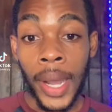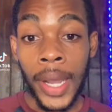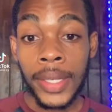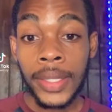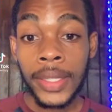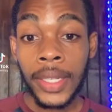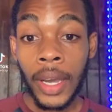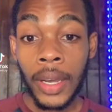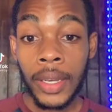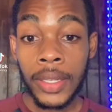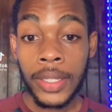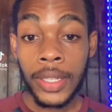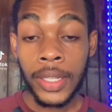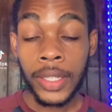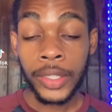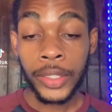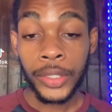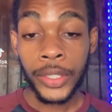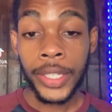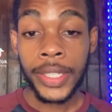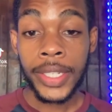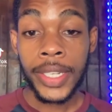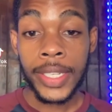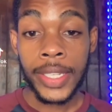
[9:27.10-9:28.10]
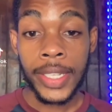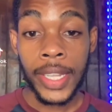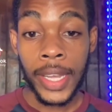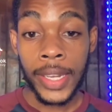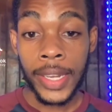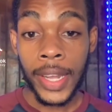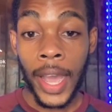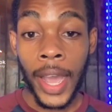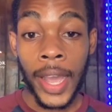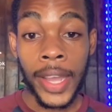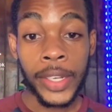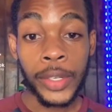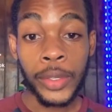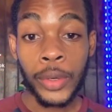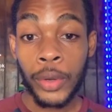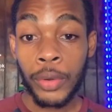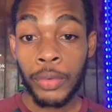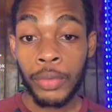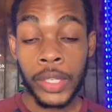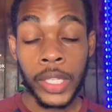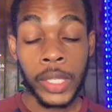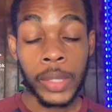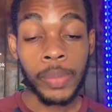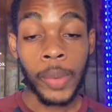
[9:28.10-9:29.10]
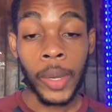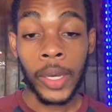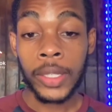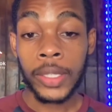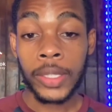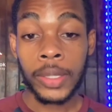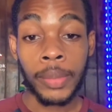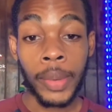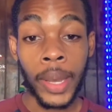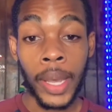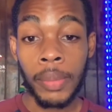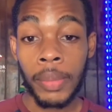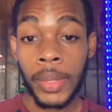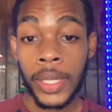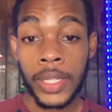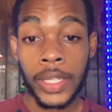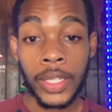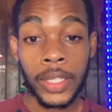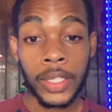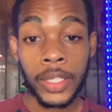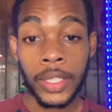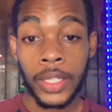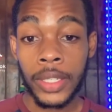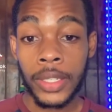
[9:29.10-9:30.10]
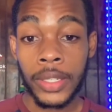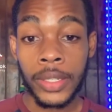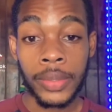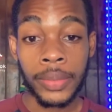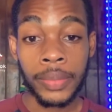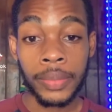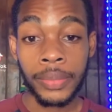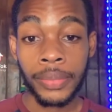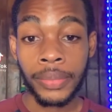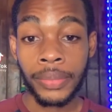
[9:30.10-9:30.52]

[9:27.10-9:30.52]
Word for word: toxic trait is that I don't respond to my messages.